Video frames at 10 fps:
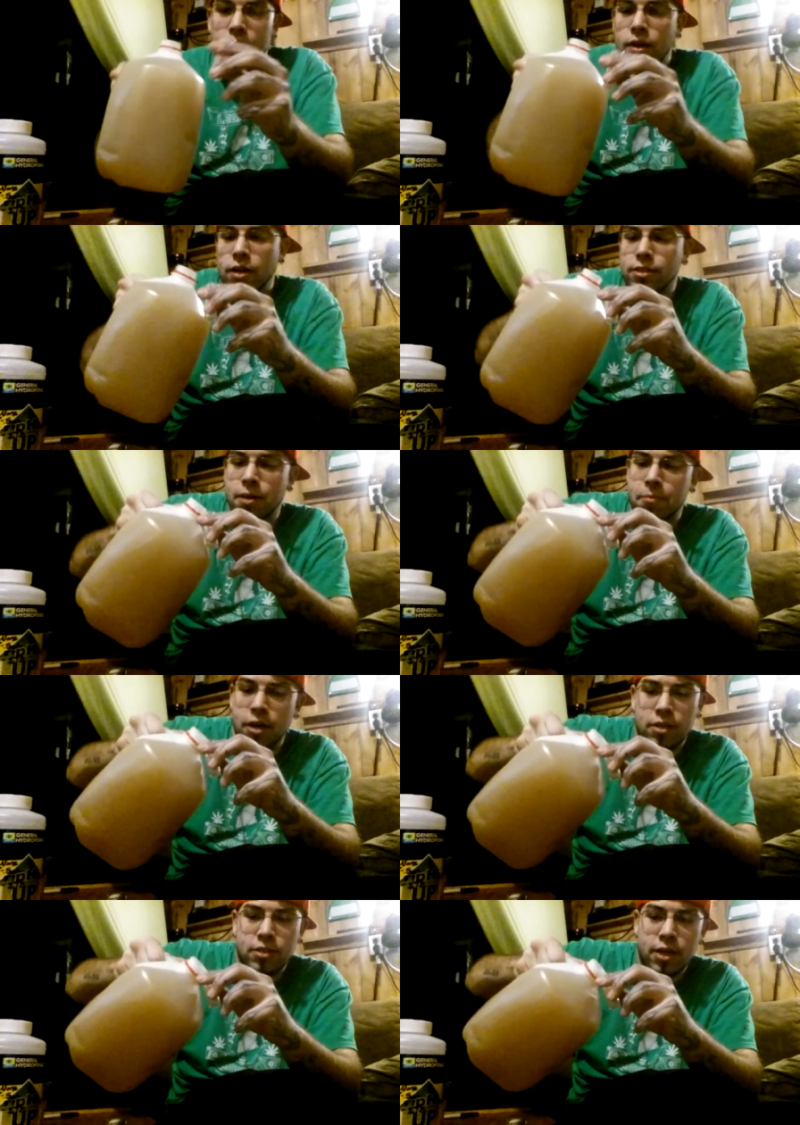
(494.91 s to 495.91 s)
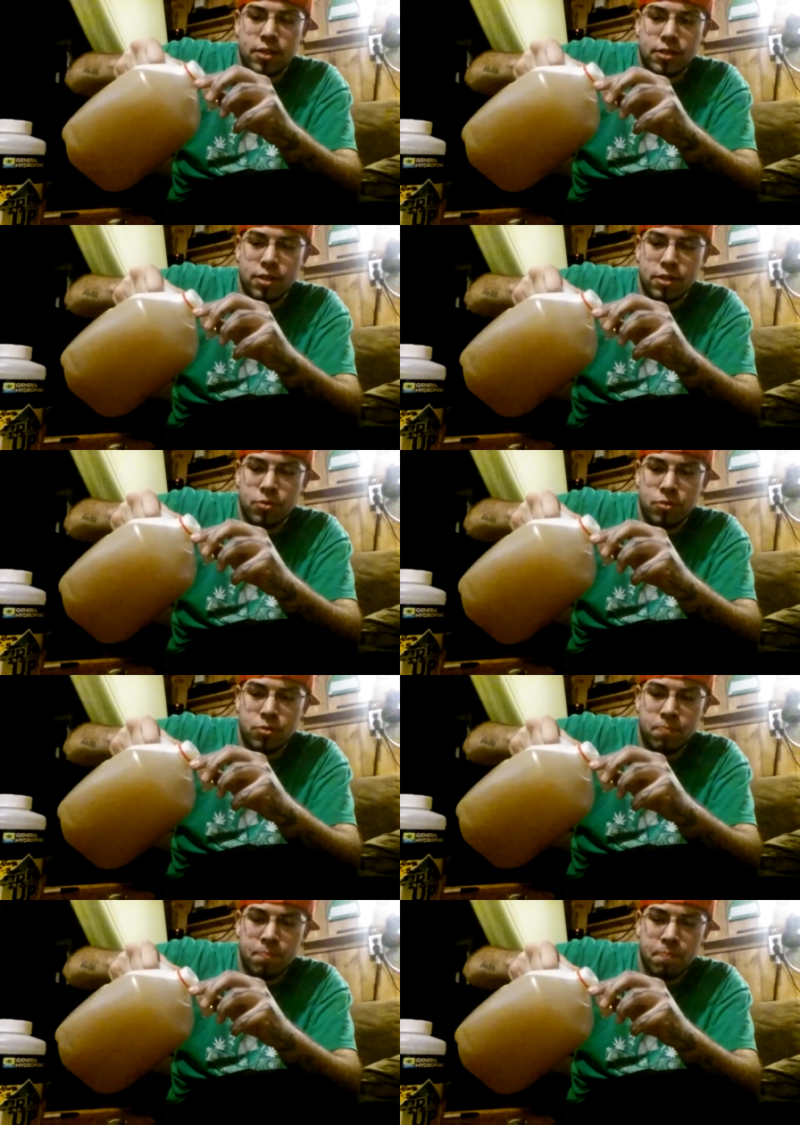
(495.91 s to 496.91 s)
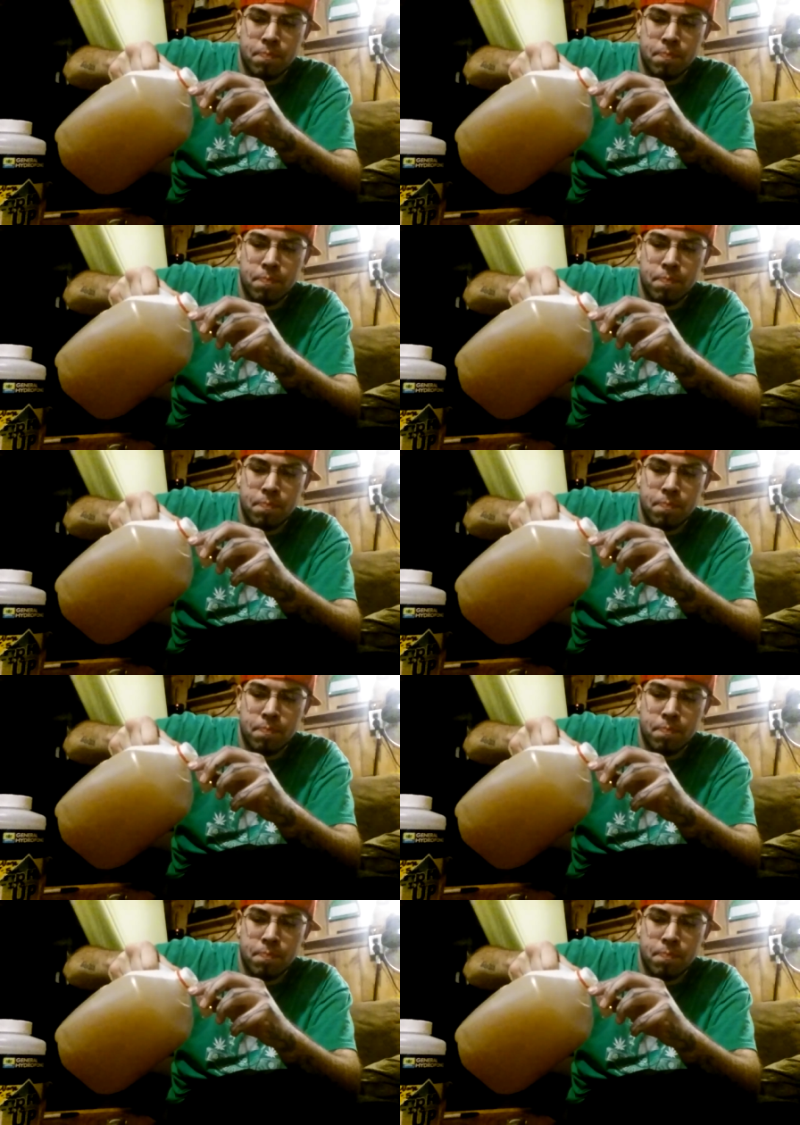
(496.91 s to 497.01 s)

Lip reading: I'm going to take my tester tube